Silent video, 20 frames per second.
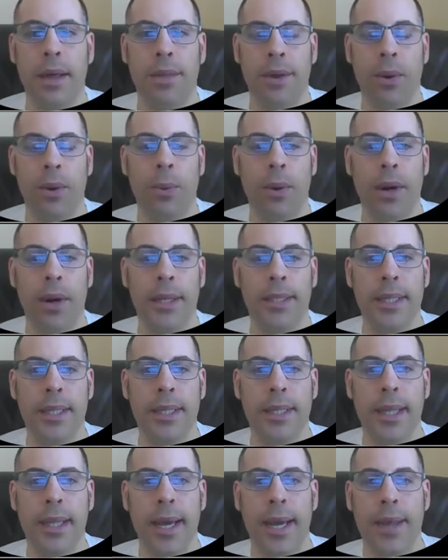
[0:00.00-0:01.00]
They're worse
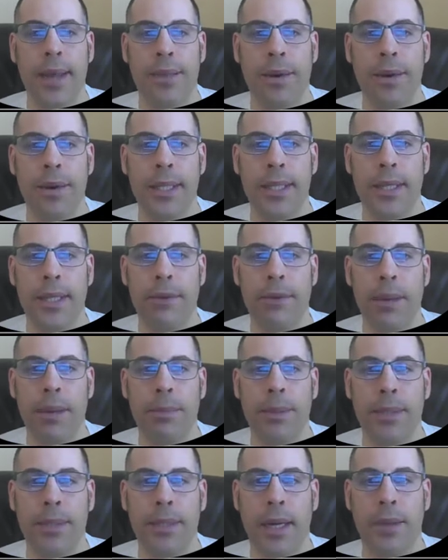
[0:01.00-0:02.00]
in debt, they're at seventy
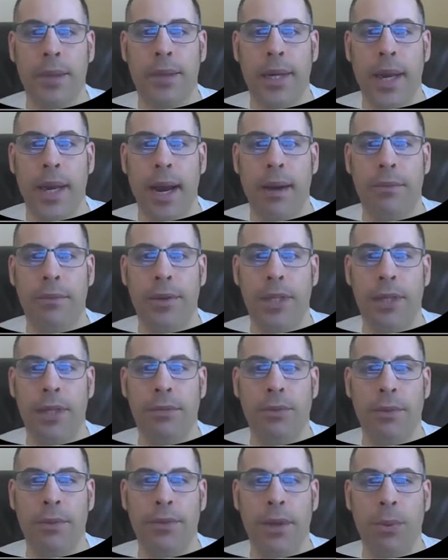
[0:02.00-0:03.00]
percent, the average
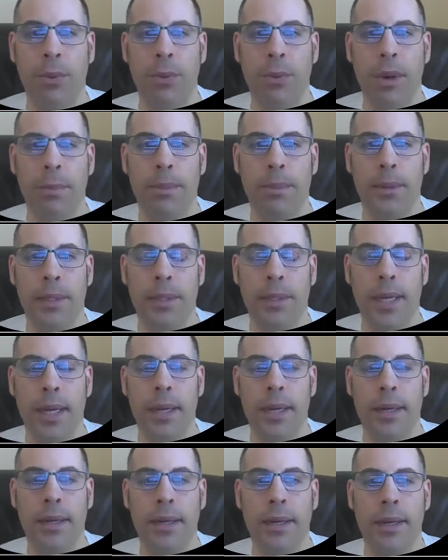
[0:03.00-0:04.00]
is fifty-one
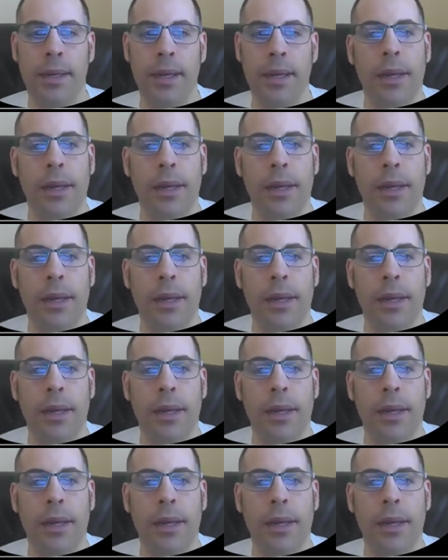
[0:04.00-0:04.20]
percent.